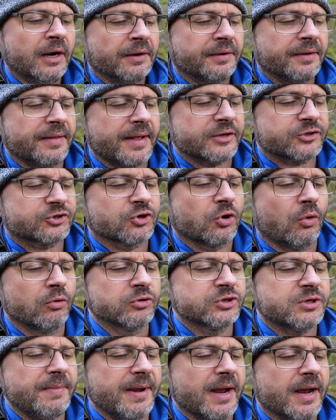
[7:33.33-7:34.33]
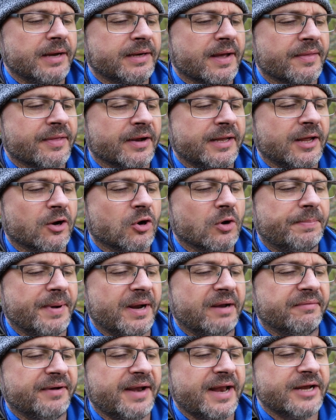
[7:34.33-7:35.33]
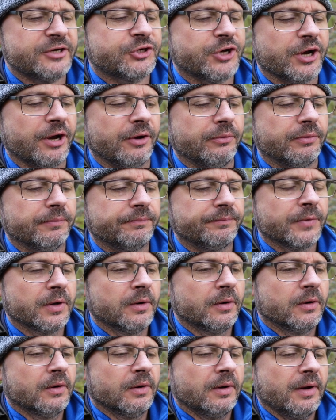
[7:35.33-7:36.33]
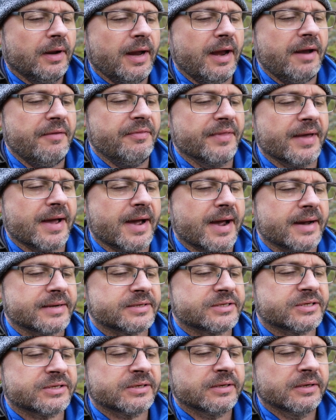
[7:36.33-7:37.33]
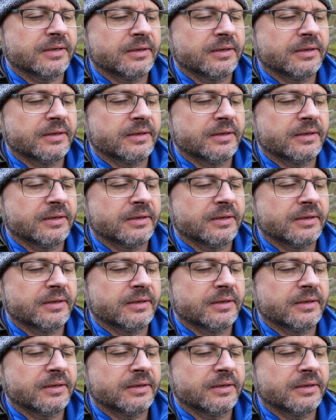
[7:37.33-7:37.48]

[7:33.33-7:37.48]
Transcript: Now that's causing me another little bit of an issue in that,